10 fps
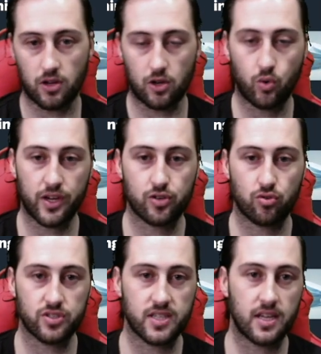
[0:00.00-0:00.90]
quick
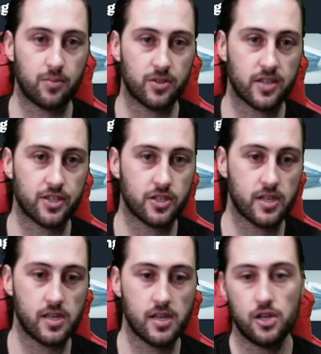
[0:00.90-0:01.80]
draw scene
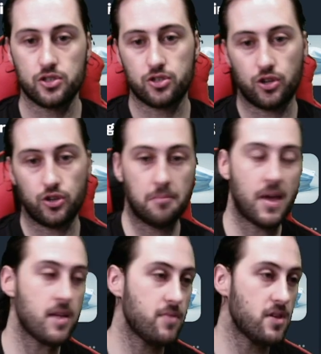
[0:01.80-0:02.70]
potentially. So
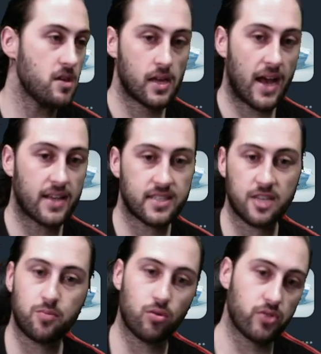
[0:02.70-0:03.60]
maybe as
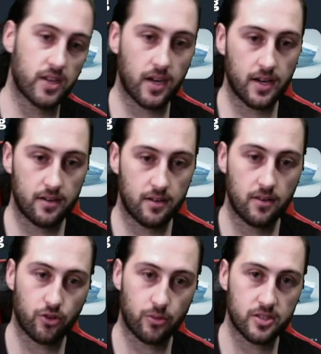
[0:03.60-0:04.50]
he pulled the gun
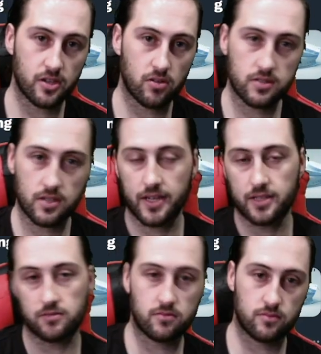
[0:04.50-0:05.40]
from his holster
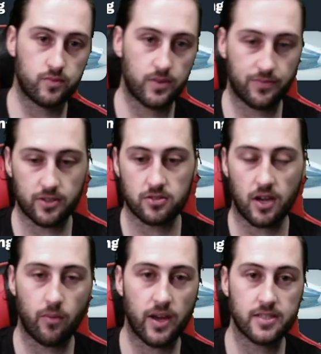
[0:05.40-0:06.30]
and flipped it
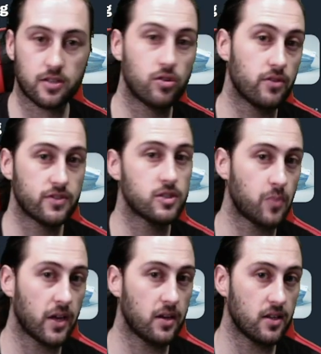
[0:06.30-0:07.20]
sideways, it could have just
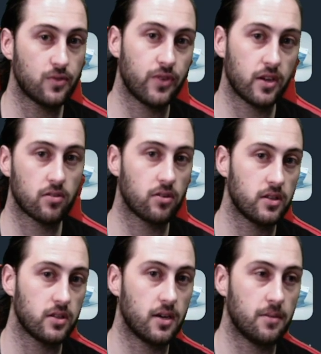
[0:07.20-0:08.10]
been his finger on
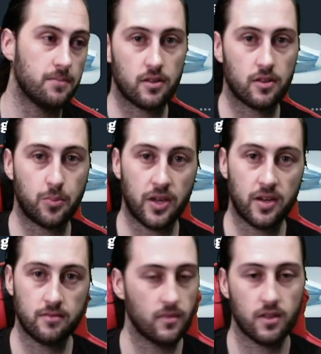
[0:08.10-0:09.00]
the
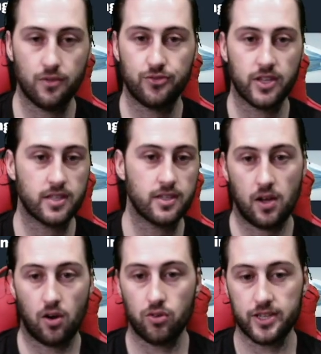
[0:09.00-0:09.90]
pin that flicked
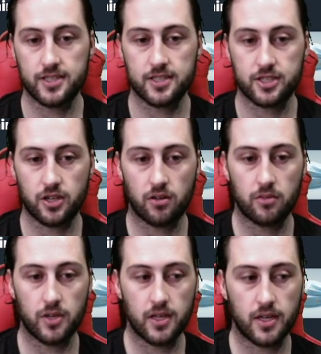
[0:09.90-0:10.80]
it. All this is
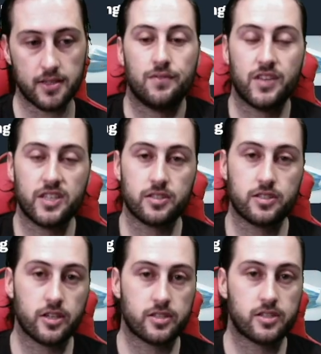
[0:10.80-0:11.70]
showing me is this is
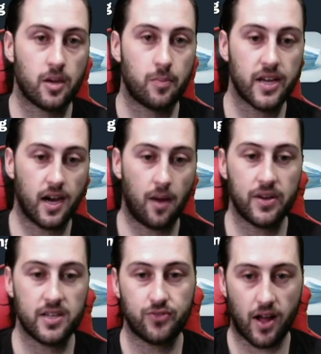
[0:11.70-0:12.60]
just PR
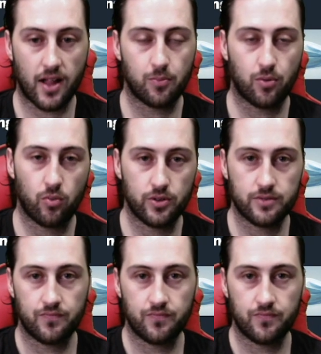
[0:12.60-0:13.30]
piece for Alec Baldwin,